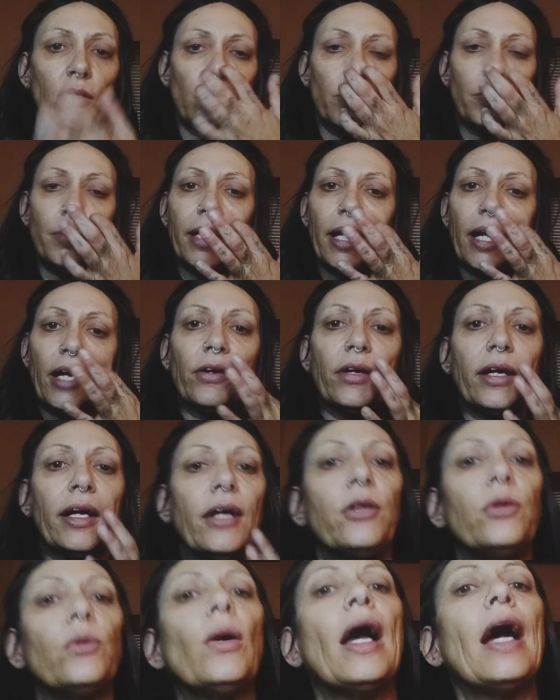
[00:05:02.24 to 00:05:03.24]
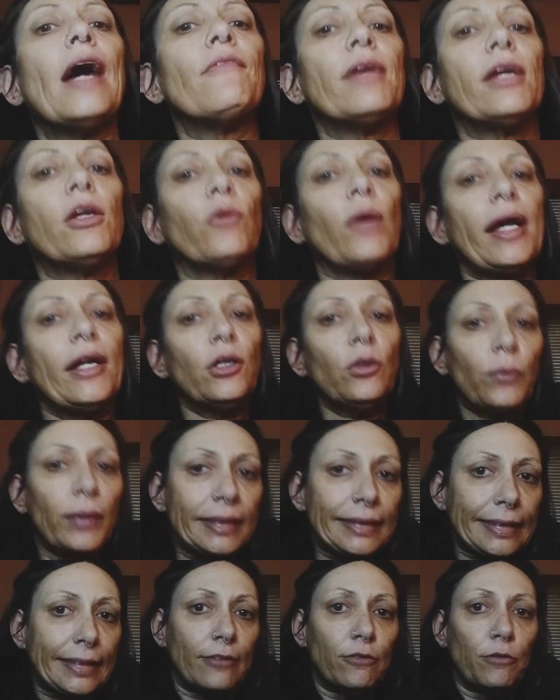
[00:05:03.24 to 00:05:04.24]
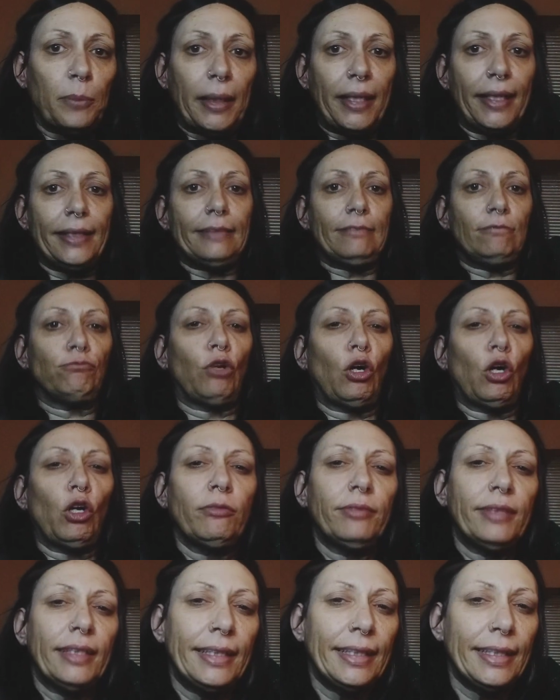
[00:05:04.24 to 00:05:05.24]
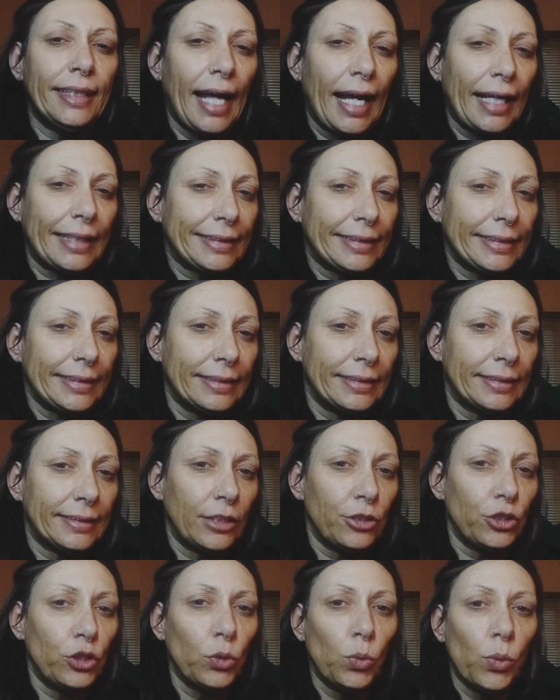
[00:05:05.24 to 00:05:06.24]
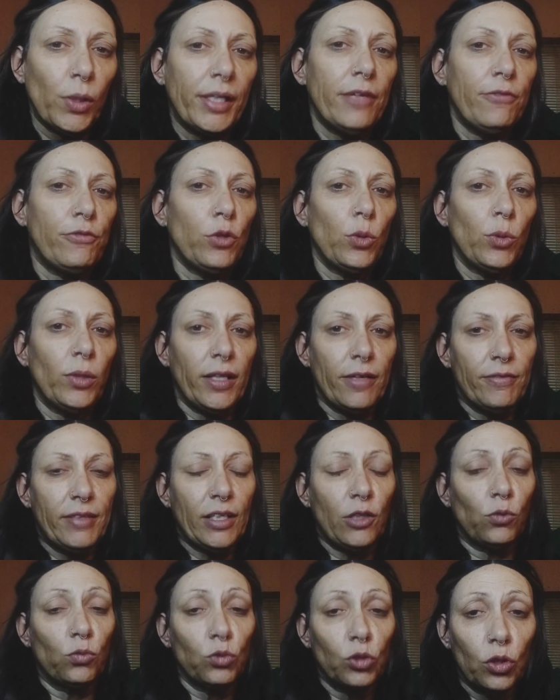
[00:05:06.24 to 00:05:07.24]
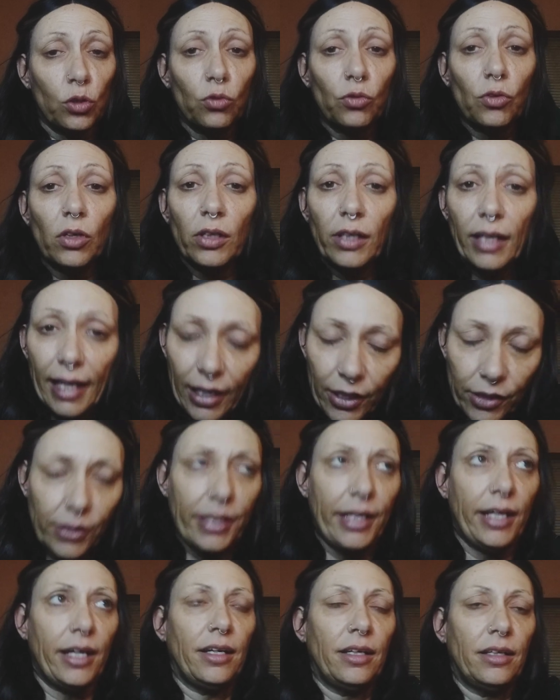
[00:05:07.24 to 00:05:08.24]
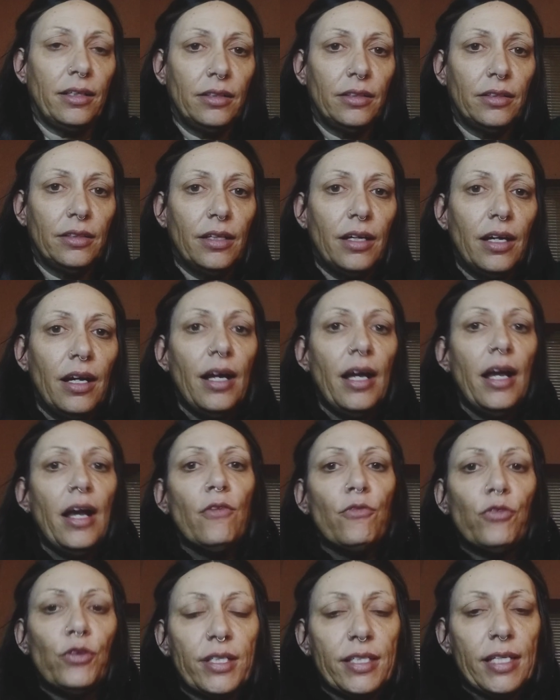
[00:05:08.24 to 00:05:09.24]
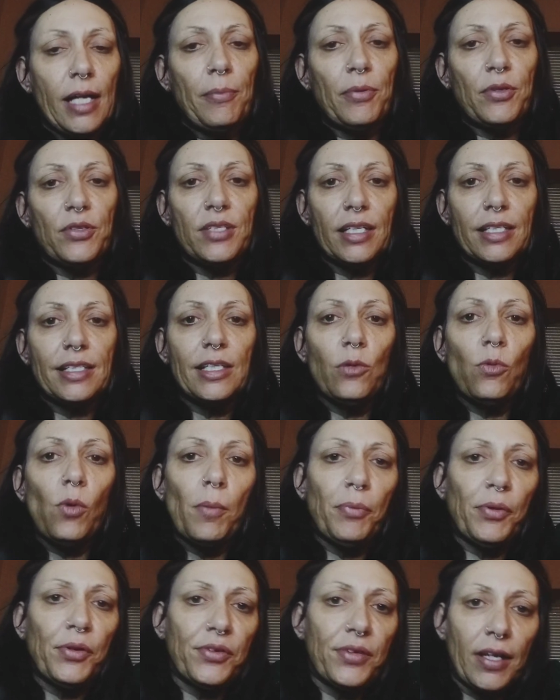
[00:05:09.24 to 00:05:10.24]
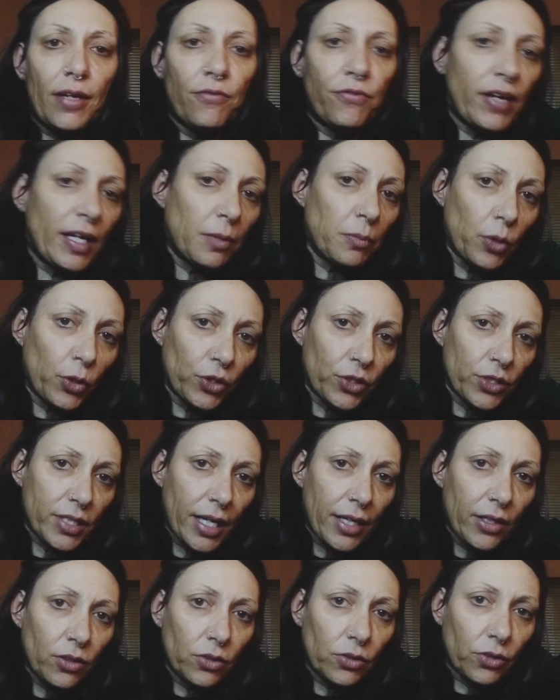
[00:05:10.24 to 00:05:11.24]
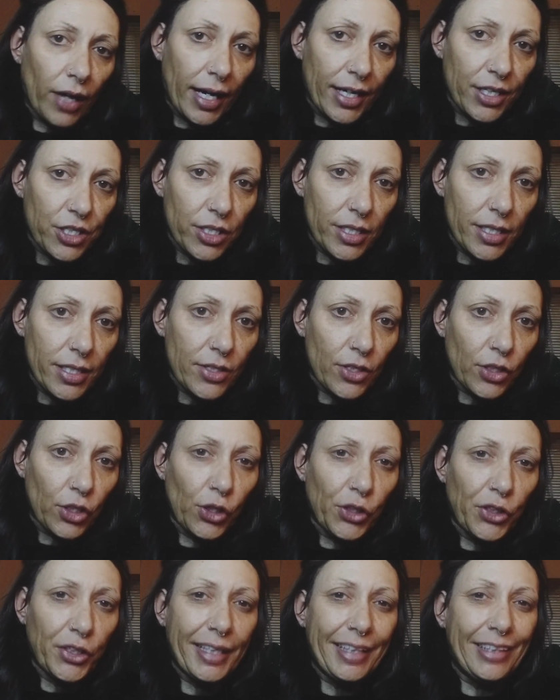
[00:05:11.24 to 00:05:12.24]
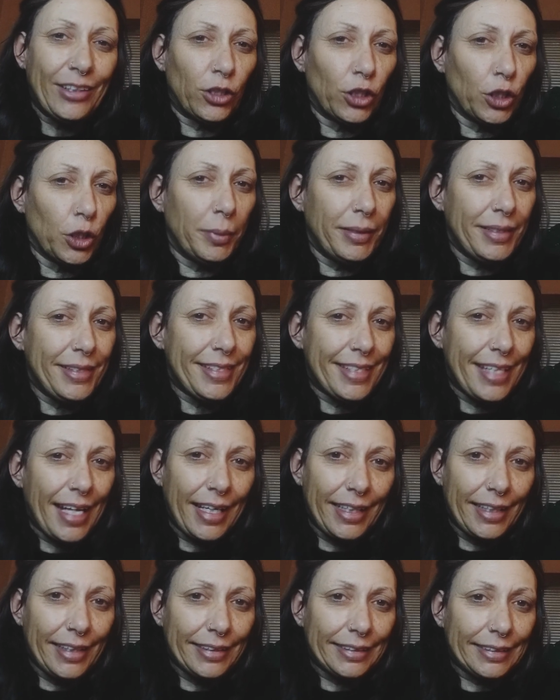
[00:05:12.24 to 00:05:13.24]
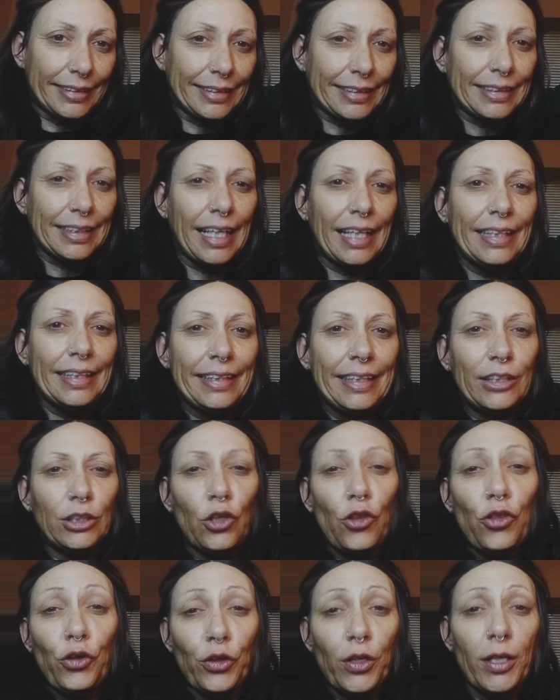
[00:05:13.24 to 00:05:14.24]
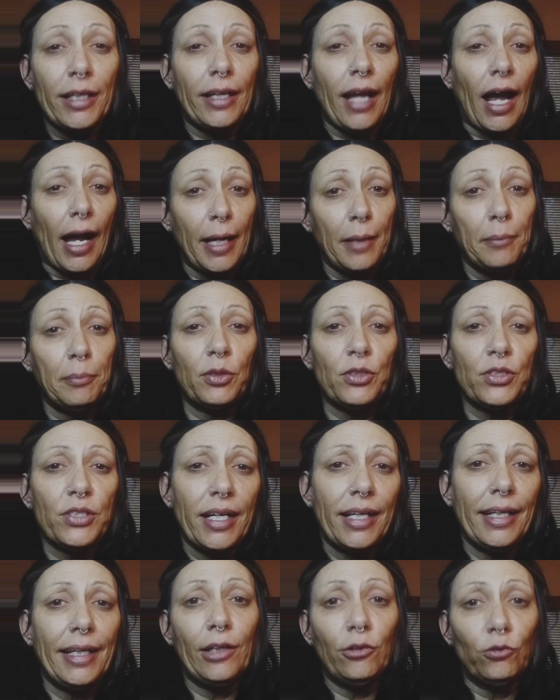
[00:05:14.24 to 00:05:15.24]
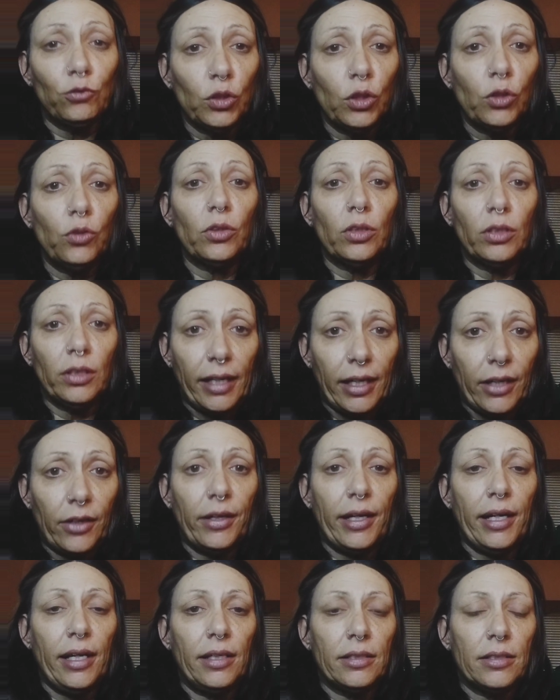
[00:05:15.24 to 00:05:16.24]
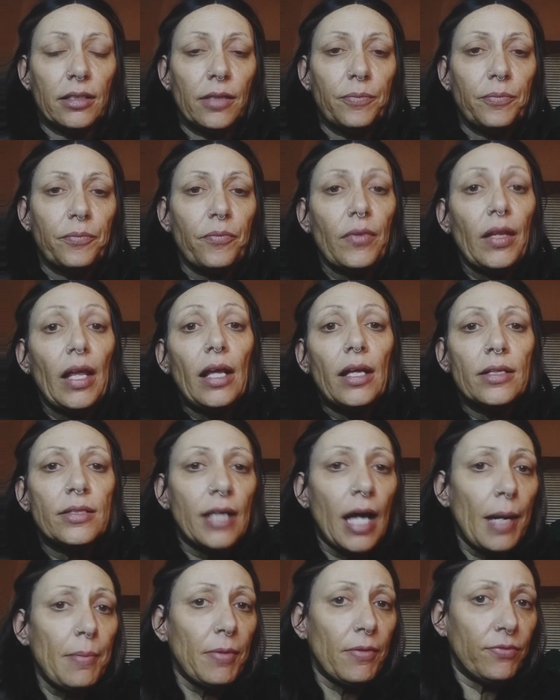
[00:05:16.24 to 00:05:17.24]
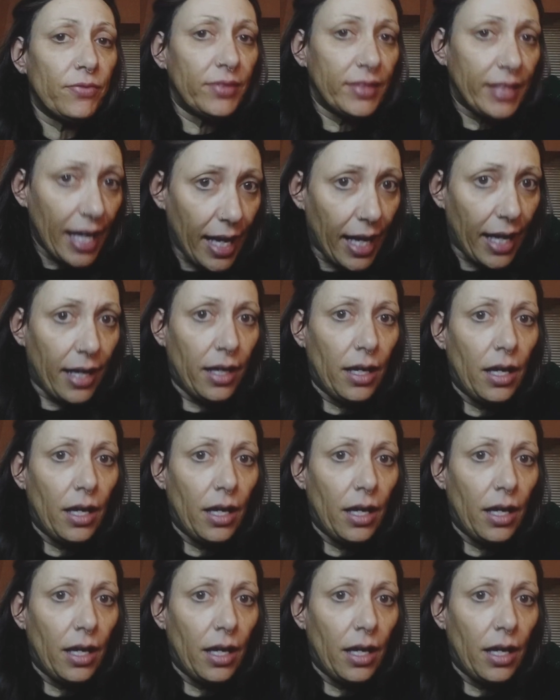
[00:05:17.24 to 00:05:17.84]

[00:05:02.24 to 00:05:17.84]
urban area, you have a greater risk of being involved in an accident than you would if you lived in a rural area. For example, 61% of fatal motorcycle crashes occurred in urban settings and slightly under 39% in rural areas. Time of day.